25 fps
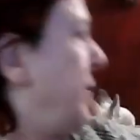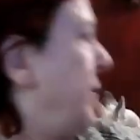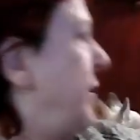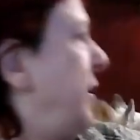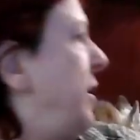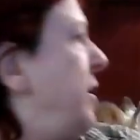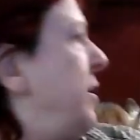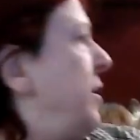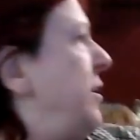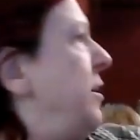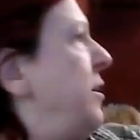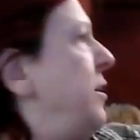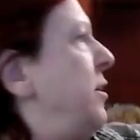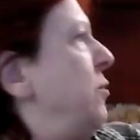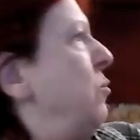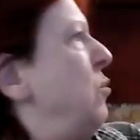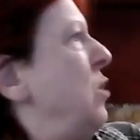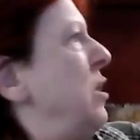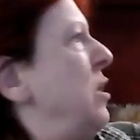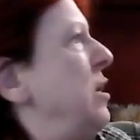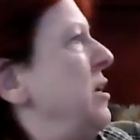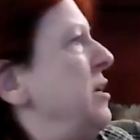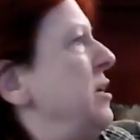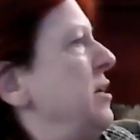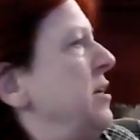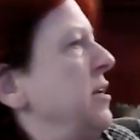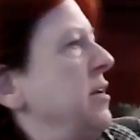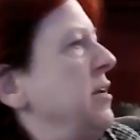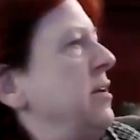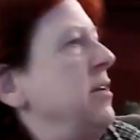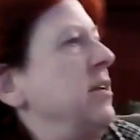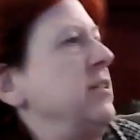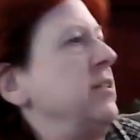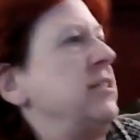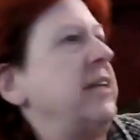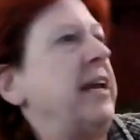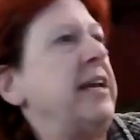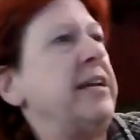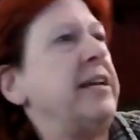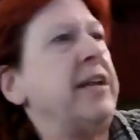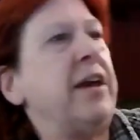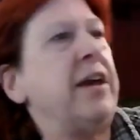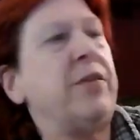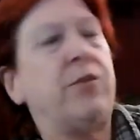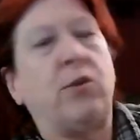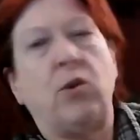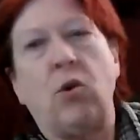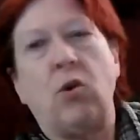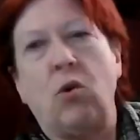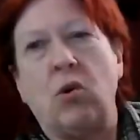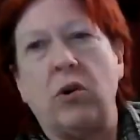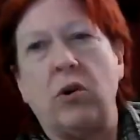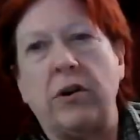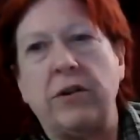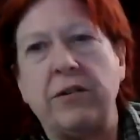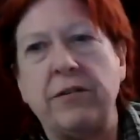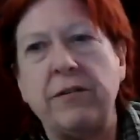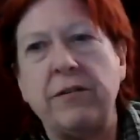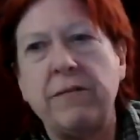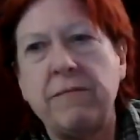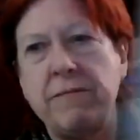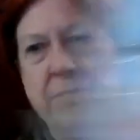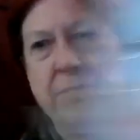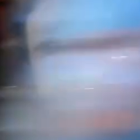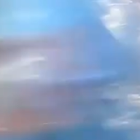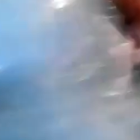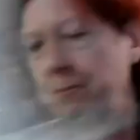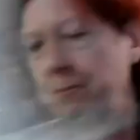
there was another Horton,